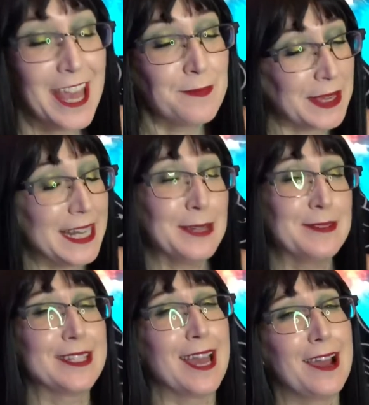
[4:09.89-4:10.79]
Being able
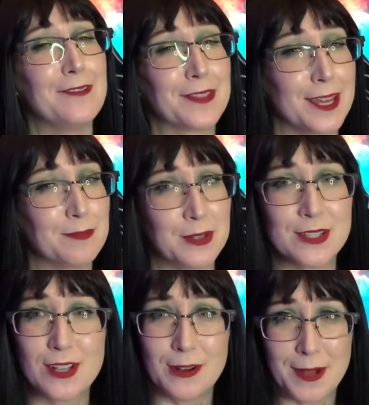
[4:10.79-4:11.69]
to have like
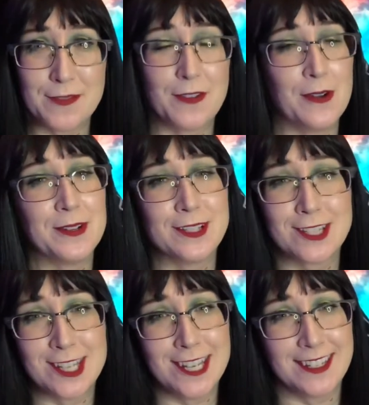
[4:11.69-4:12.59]
books on my phone and
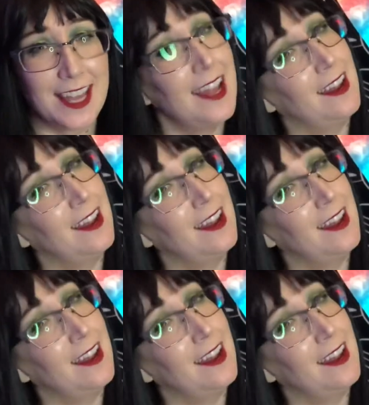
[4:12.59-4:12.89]
shit, that